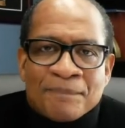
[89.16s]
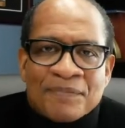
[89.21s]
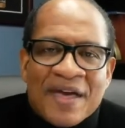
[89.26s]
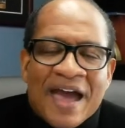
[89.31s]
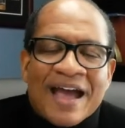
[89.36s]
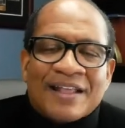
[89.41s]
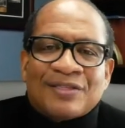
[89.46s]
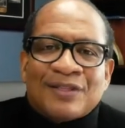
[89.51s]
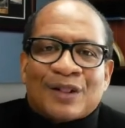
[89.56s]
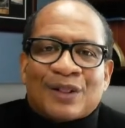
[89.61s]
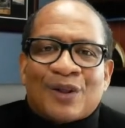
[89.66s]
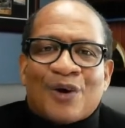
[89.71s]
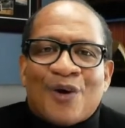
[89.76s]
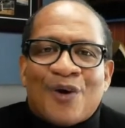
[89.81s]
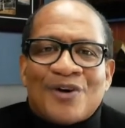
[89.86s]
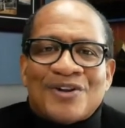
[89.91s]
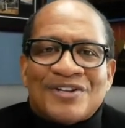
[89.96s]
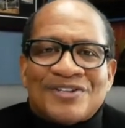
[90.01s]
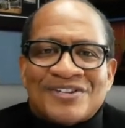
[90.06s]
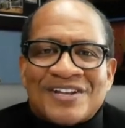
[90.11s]
that the
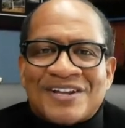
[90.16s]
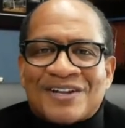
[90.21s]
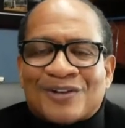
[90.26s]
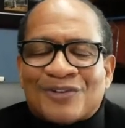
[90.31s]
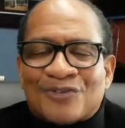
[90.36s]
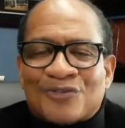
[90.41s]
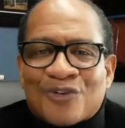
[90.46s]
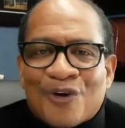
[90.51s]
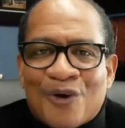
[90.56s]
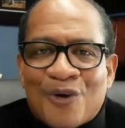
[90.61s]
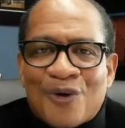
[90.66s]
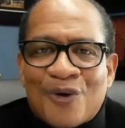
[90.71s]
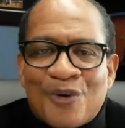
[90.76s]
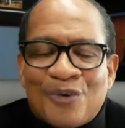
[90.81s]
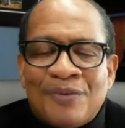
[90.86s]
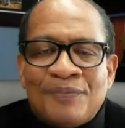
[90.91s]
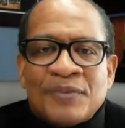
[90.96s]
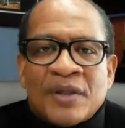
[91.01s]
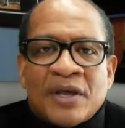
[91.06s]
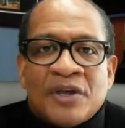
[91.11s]
Lord is in
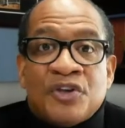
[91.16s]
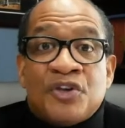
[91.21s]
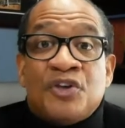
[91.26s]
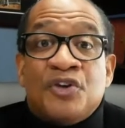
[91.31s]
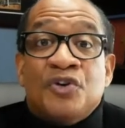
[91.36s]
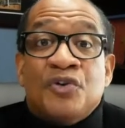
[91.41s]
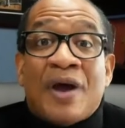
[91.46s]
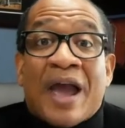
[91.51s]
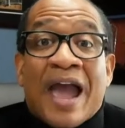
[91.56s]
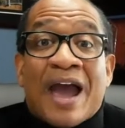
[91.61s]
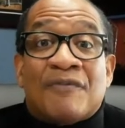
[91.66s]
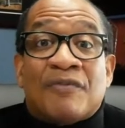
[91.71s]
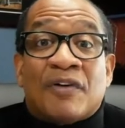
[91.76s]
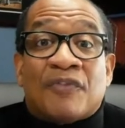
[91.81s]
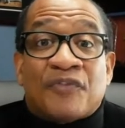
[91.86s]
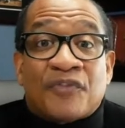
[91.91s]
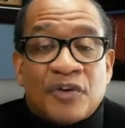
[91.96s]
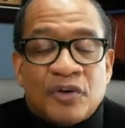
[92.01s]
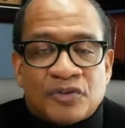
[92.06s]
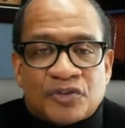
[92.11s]
control. You have a
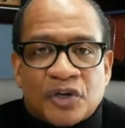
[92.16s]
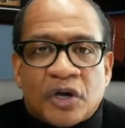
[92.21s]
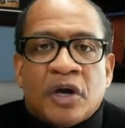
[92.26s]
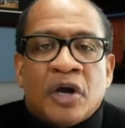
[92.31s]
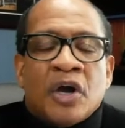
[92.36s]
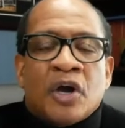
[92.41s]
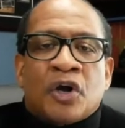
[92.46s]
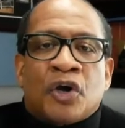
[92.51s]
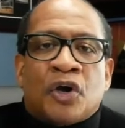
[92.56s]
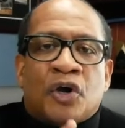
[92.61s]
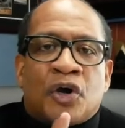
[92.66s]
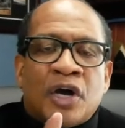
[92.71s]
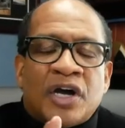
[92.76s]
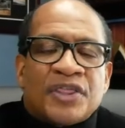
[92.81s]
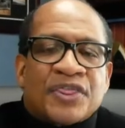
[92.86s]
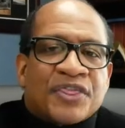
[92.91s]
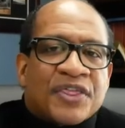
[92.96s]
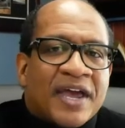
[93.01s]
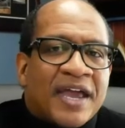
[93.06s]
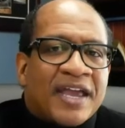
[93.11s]
future.
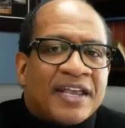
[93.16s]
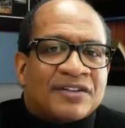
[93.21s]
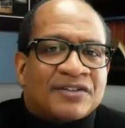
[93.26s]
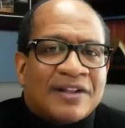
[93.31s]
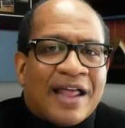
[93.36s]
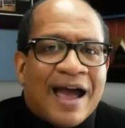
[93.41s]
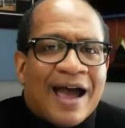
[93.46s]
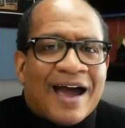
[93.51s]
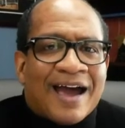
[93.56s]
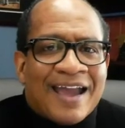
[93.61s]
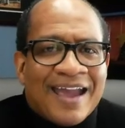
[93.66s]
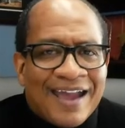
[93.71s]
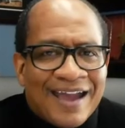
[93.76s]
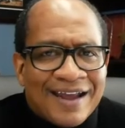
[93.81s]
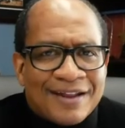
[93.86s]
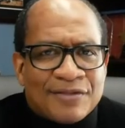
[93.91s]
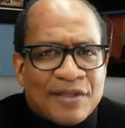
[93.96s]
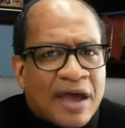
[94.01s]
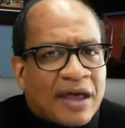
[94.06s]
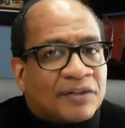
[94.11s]
Good things lie
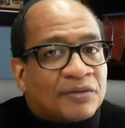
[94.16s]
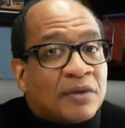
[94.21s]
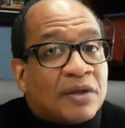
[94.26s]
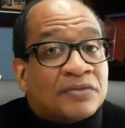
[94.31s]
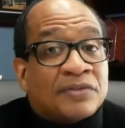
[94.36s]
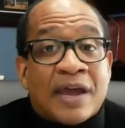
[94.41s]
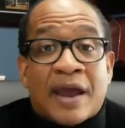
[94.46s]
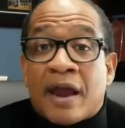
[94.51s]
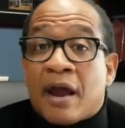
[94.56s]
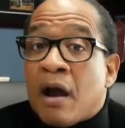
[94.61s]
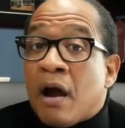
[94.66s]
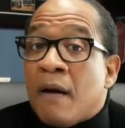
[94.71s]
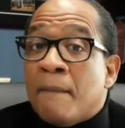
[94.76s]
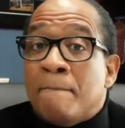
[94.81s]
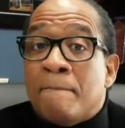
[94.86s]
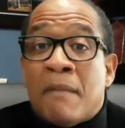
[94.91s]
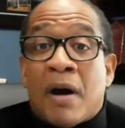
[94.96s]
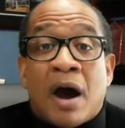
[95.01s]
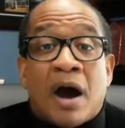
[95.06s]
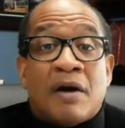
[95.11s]
ahead. There are
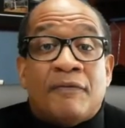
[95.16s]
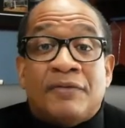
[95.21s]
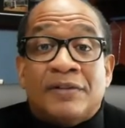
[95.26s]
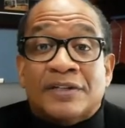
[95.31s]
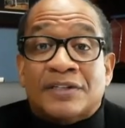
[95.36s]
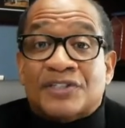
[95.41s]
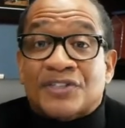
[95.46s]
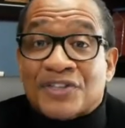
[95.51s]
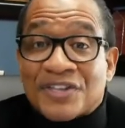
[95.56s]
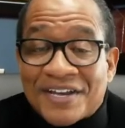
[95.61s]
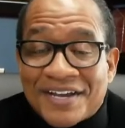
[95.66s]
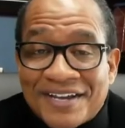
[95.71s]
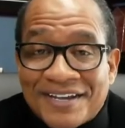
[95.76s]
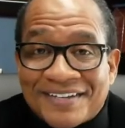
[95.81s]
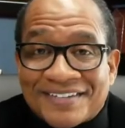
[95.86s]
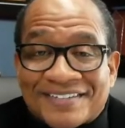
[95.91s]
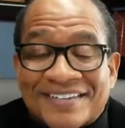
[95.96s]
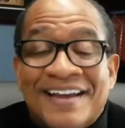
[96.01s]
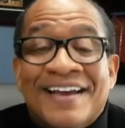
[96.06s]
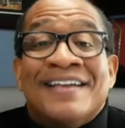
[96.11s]
marvelous
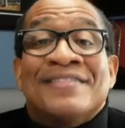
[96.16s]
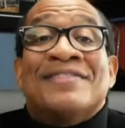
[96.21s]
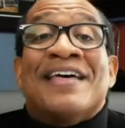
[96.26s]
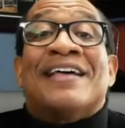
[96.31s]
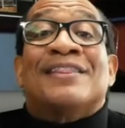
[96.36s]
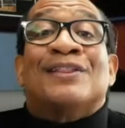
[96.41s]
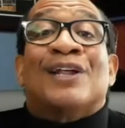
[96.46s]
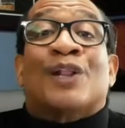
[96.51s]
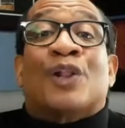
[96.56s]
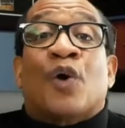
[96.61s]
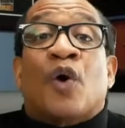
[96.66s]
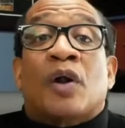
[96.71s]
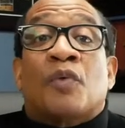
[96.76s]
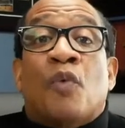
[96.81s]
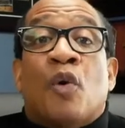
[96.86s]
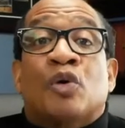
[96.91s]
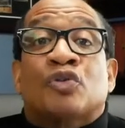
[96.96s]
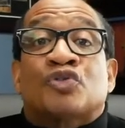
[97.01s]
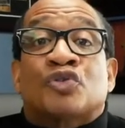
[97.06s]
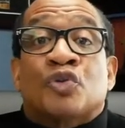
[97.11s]
things that the Lord
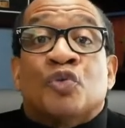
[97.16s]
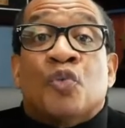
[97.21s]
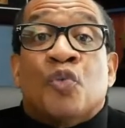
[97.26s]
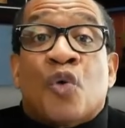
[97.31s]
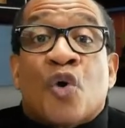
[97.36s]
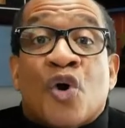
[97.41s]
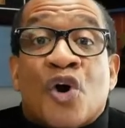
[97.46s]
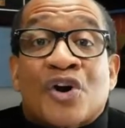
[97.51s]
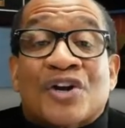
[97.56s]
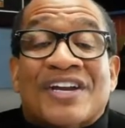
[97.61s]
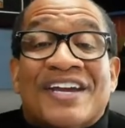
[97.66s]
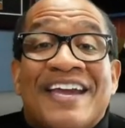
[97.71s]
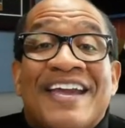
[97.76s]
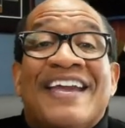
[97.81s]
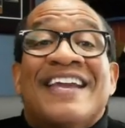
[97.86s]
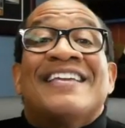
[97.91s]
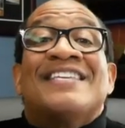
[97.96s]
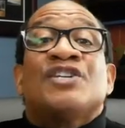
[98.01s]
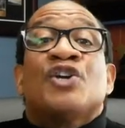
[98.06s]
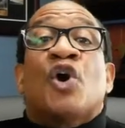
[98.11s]
wants to work
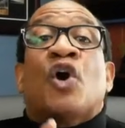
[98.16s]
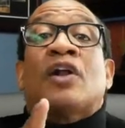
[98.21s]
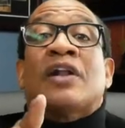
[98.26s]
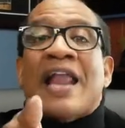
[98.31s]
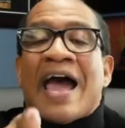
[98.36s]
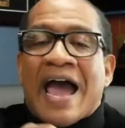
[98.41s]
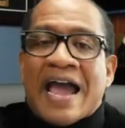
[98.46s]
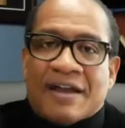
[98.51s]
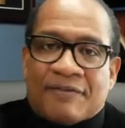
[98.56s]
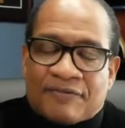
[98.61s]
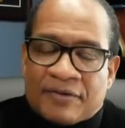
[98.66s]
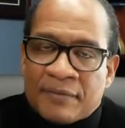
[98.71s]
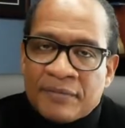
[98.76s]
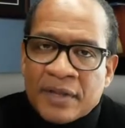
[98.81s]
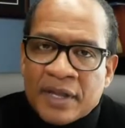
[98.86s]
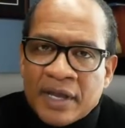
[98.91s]
in your life.